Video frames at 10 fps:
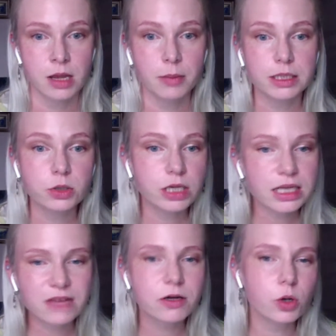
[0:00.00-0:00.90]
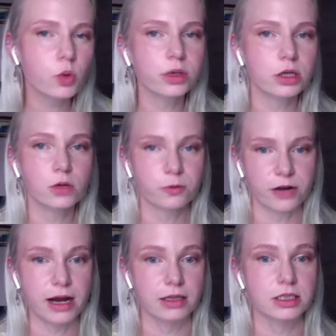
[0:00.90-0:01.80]
But you can never go with your
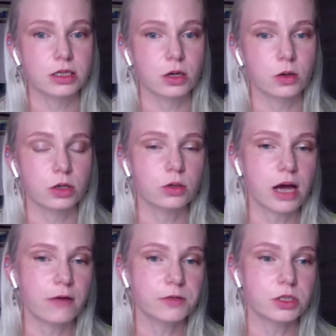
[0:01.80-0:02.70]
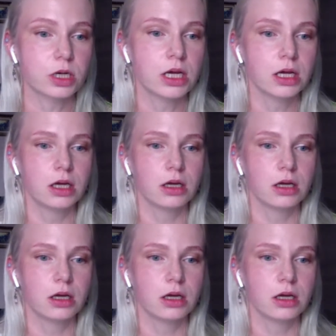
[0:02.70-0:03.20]
friends. You know, you have to